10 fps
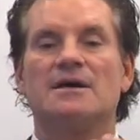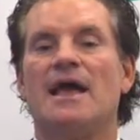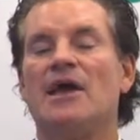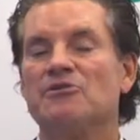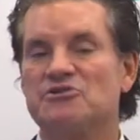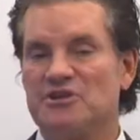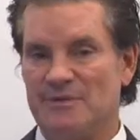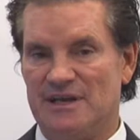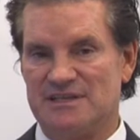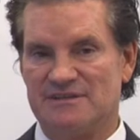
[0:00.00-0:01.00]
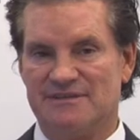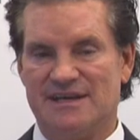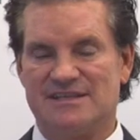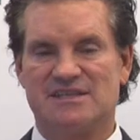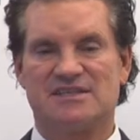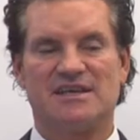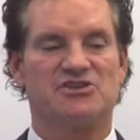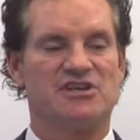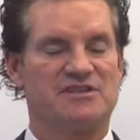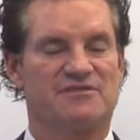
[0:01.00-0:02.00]
energy-based devices
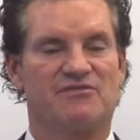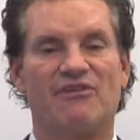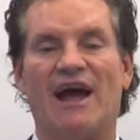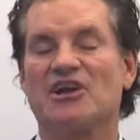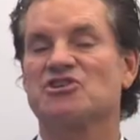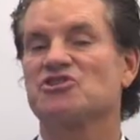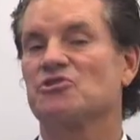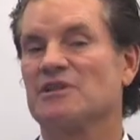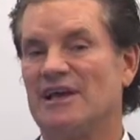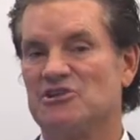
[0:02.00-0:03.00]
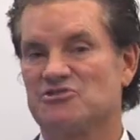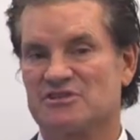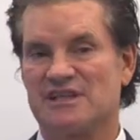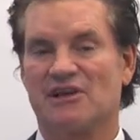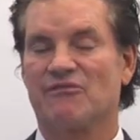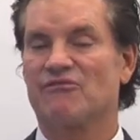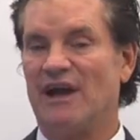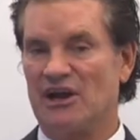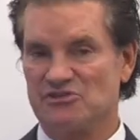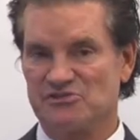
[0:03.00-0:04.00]
such as fractional lasers, like a
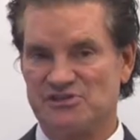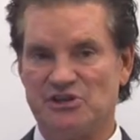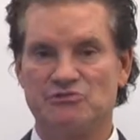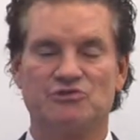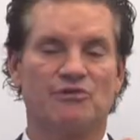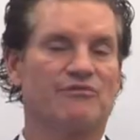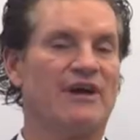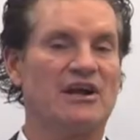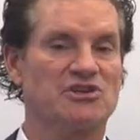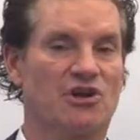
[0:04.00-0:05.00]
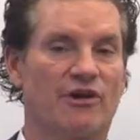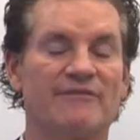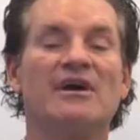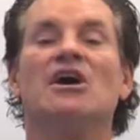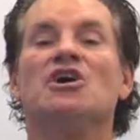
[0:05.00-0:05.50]
fractional CO2 or fractional RF,